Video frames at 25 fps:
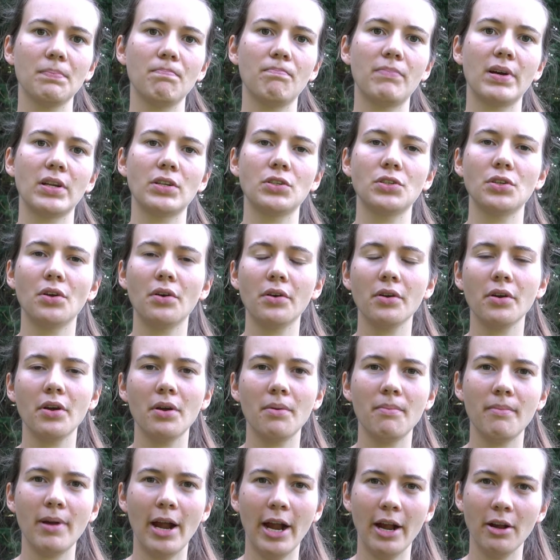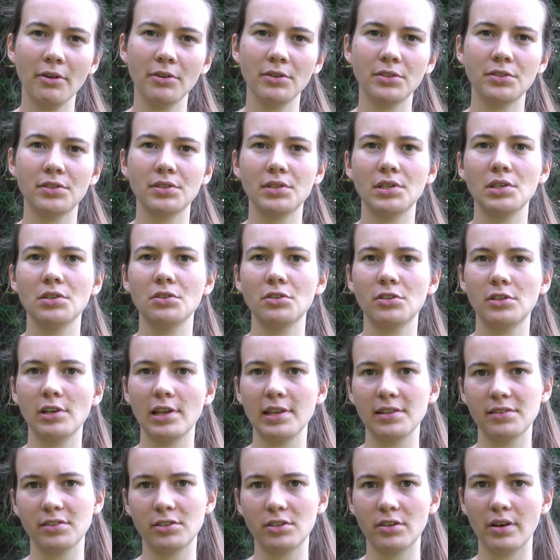But chongo mounts
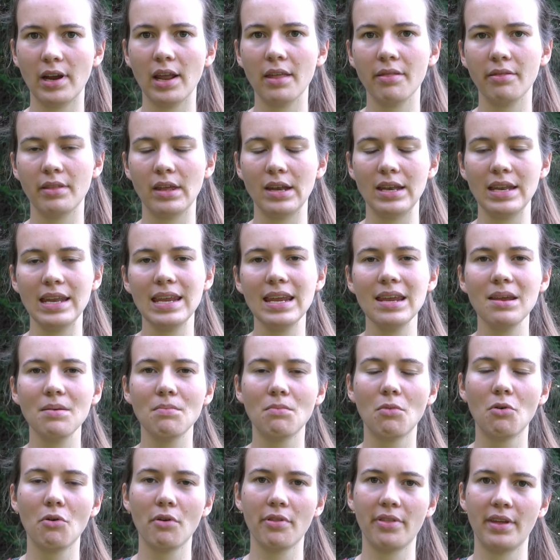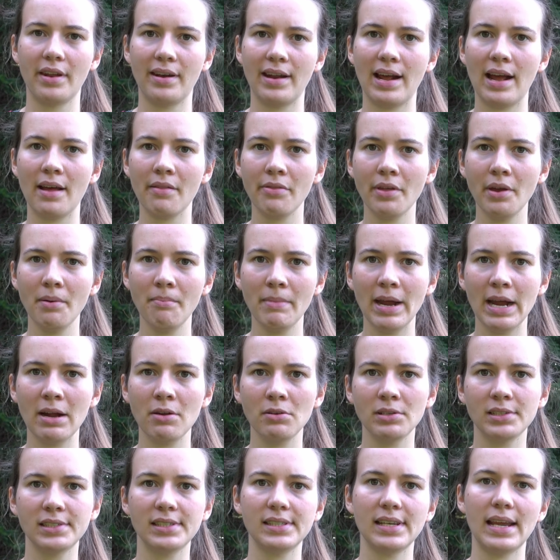usually strain the knee more than other
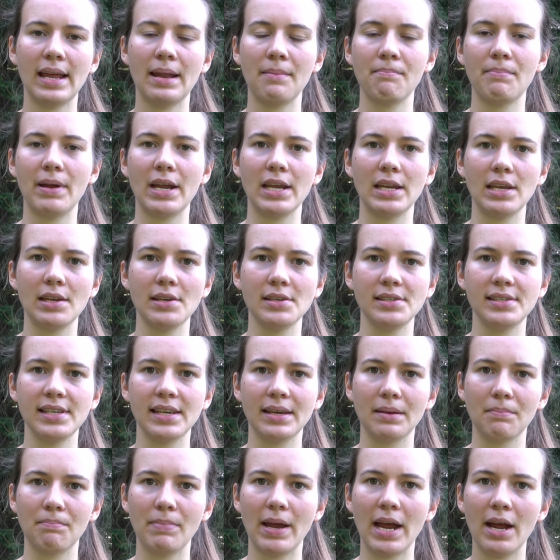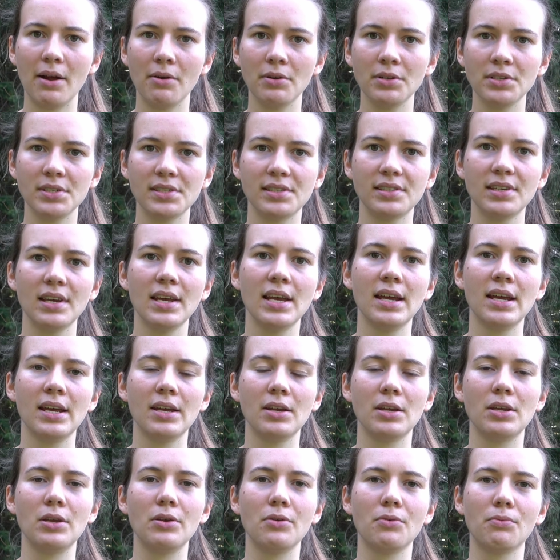mounts, and by using bounce,
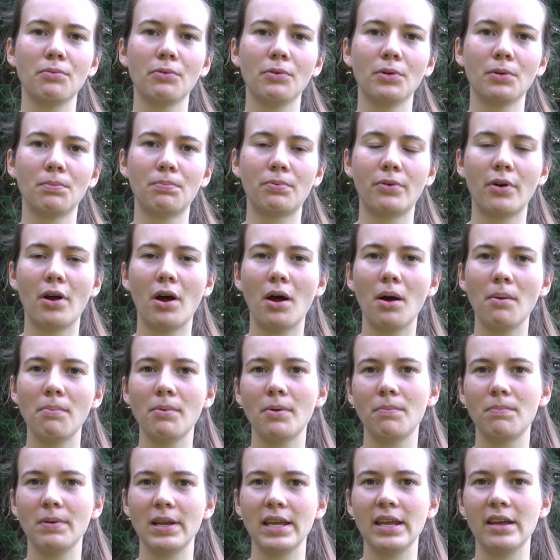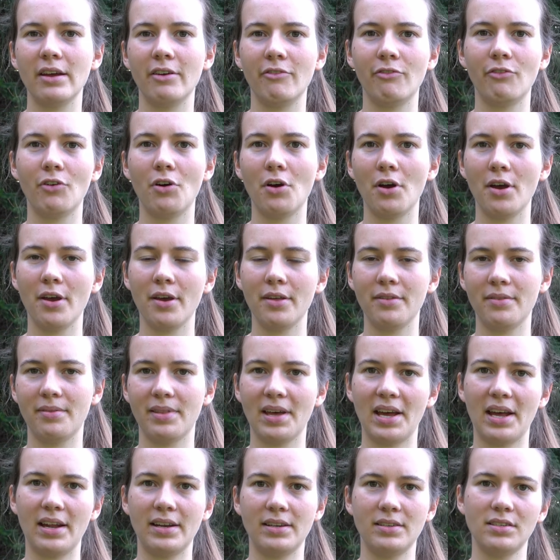you will probably avoid
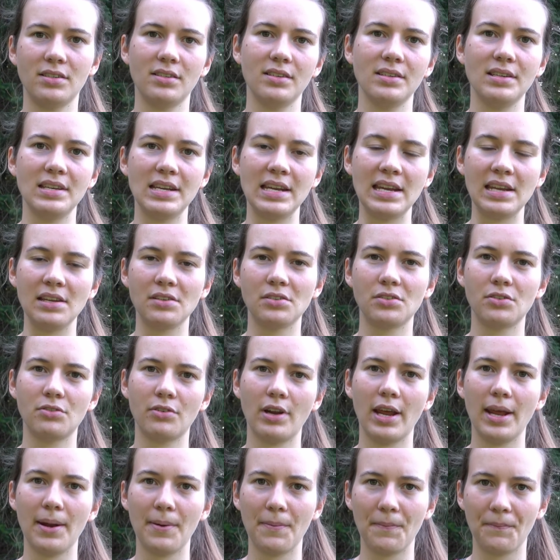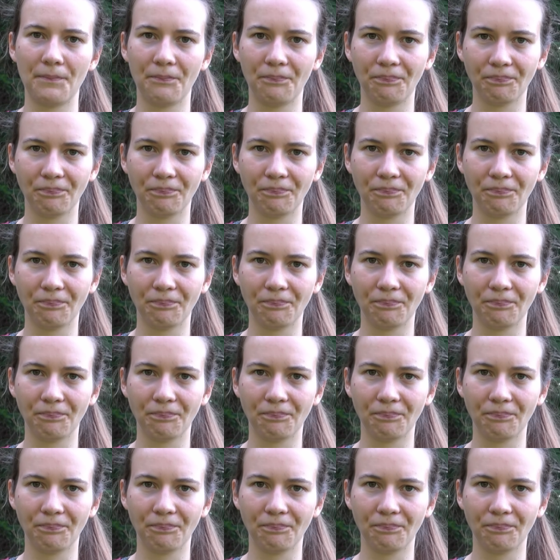that knee strain.